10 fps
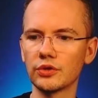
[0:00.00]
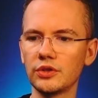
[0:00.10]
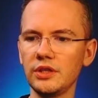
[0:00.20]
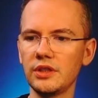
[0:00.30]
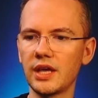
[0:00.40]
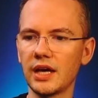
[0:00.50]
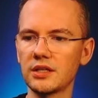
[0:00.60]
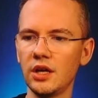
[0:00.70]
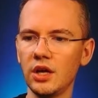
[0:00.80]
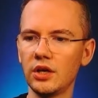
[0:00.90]
need
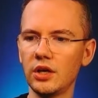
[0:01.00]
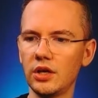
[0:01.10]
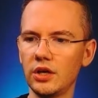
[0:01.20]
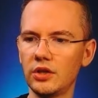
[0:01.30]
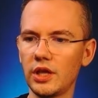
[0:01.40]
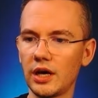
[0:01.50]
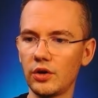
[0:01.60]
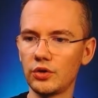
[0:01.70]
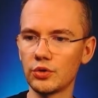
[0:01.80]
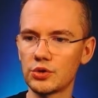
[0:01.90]
that
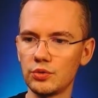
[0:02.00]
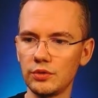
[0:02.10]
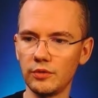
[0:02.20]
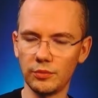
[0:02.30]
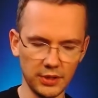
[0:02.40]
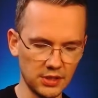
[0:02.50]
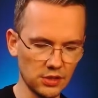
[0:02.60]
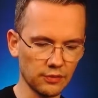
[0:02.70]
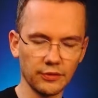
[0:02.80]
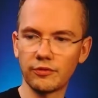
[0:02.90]
those two
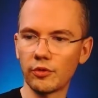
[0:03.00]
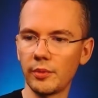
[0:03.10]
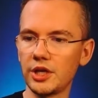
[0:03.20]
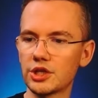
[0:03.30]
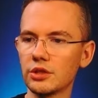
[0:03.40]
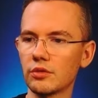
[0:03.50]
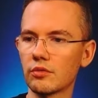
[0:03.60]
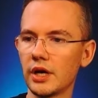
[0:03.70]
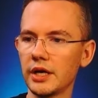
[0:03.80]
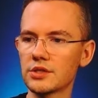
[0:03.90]
pieces of information. All
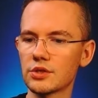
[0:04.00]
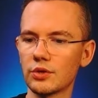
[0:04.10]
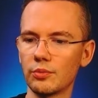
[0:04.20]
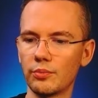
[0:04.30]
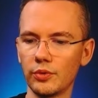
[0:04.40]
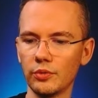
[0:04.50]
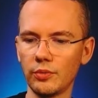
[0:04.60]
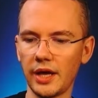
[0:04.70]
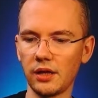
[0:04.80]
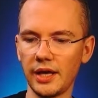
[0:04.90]
right, so boom,
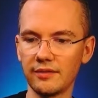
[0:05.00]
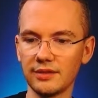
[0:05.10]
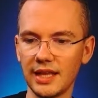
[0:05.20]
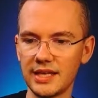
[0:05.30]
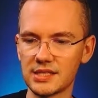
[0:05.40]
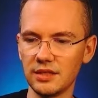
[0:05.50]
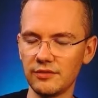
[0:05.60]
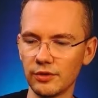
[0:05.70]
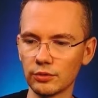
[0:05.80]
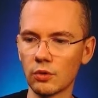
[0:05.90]
I'll have less
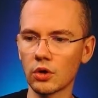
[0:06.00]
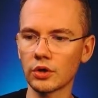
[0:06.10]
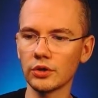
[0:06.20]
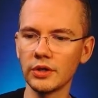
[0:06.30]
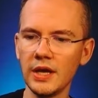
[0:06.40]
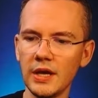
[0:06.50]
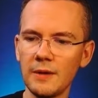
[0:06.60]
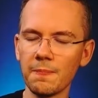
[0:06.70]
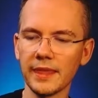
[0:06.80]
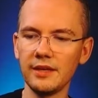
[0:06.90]
info to work on.
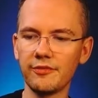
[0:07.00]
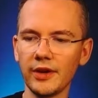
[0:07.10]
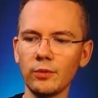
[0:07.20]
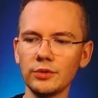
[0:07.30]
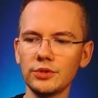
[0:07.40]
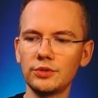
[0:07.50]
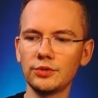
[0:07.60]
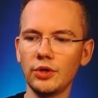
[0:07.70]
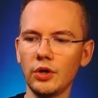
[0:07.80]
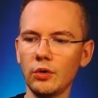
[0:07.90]
If I wanted to
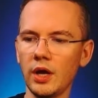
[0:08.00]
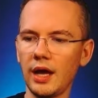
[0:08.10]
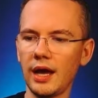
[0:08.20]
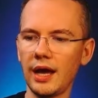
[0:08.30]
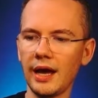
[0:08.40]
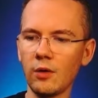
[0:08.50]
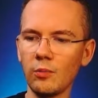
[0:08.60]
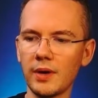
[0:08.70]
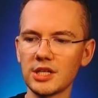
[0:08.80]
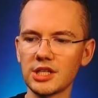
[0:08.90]
know how
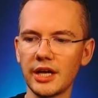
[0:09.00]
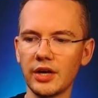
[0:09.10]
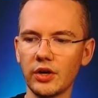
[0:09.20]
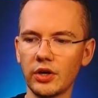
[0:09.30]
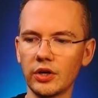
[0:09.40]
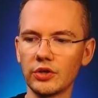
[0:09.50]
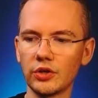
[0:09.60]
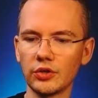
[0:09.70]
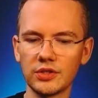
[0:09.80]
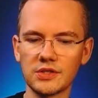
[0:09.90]
much I earned
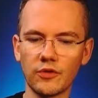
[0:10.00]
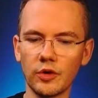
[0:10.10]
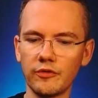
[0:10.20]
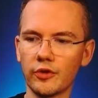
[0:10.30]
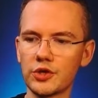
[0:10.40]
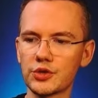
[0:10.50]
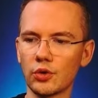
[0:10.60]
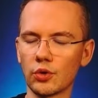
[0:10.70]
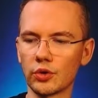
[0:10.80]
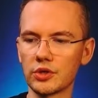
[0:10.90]
on this very first
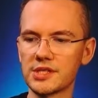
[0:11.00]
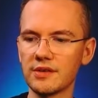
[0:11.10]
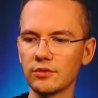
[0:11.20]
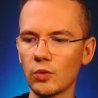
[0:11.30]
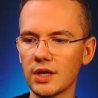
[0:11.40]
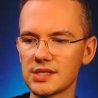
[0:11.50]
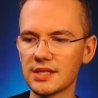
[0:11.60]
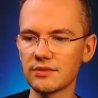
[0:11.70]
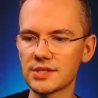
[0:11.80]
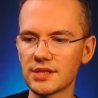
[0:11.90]
order,
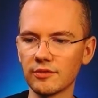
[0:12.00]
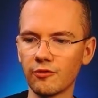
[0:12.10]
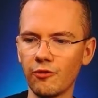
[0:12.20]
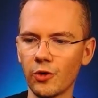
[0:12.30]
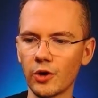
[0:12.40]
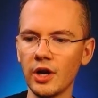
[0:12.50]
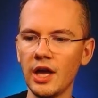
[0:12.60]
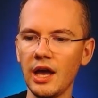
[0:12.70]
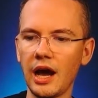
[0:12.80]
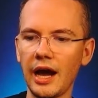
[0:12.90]
71774,
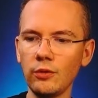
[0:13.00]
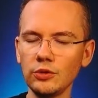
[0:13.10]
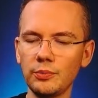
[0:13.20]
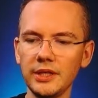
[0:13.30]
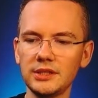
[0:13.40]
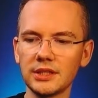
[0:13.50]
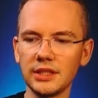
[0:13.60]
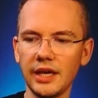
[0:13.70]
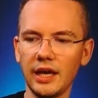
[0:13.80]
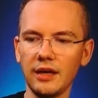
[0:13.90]
I would
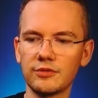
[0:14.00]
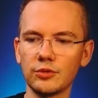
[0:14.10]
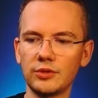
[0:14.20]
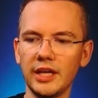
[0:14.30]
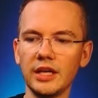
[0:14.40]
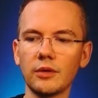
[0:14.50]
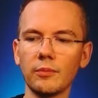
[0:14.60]
basically have to take